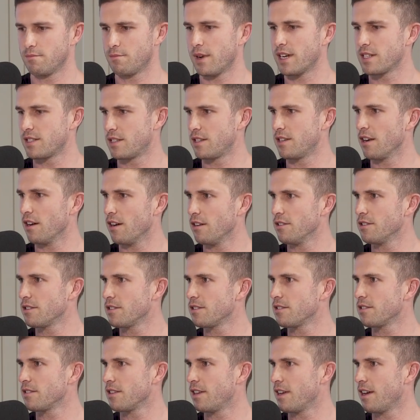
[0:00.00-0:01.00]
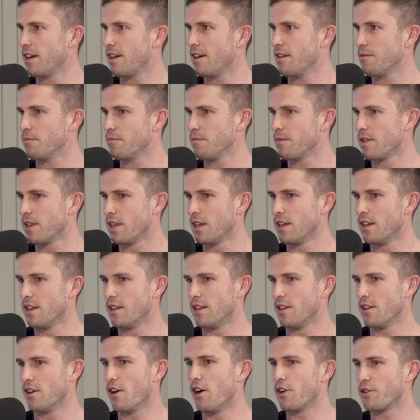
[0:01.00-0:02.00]
it goes.
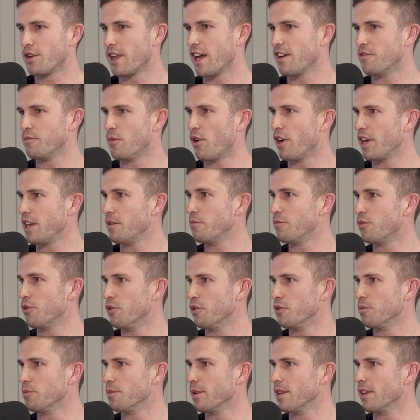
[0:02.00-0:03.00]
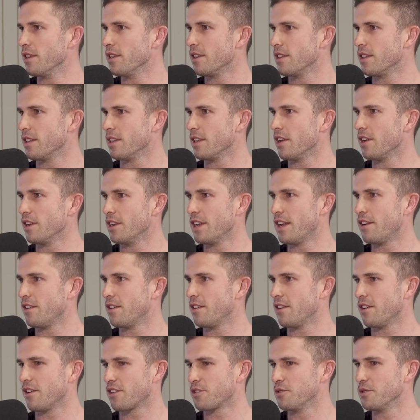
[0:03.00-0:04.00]
I could have my input, but
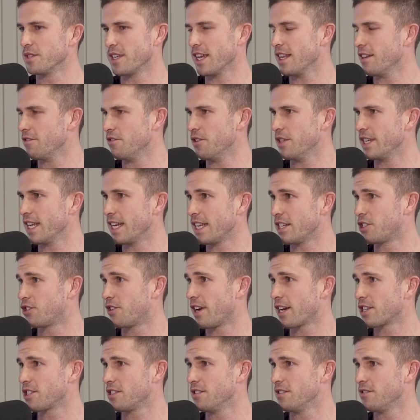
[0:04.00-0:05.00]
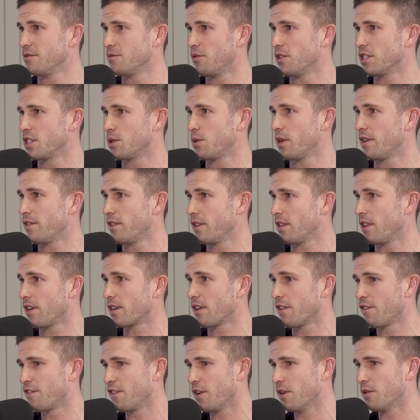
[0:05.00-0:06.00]
I couldn't get really any traction whatsoever. Like,
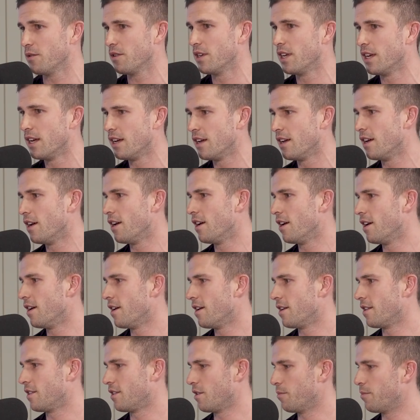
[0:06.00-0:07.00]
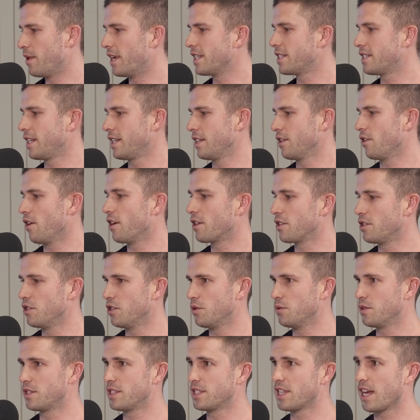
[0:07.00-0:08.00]
I felt the best thing that I could
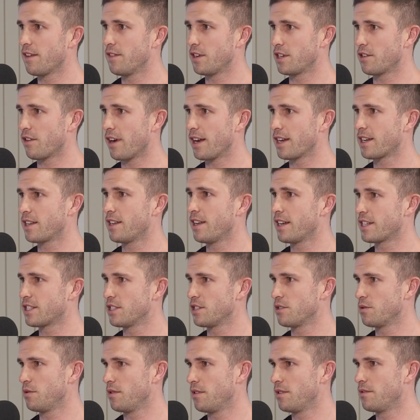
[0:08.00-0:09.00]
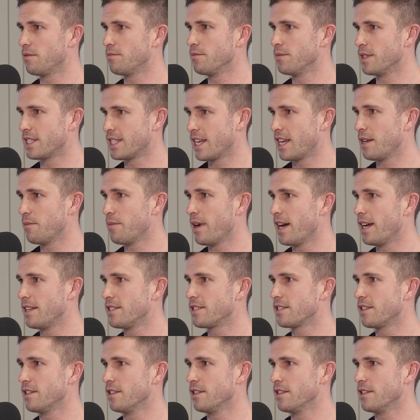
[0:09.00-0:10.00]
do was just having great connections with
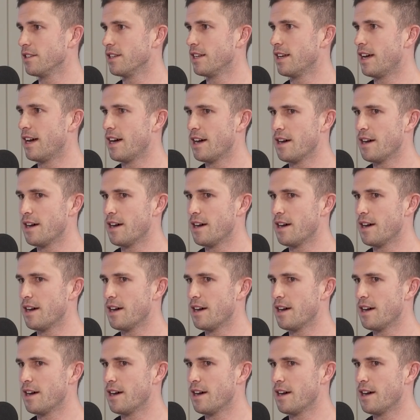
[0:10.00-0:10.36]
teammates, and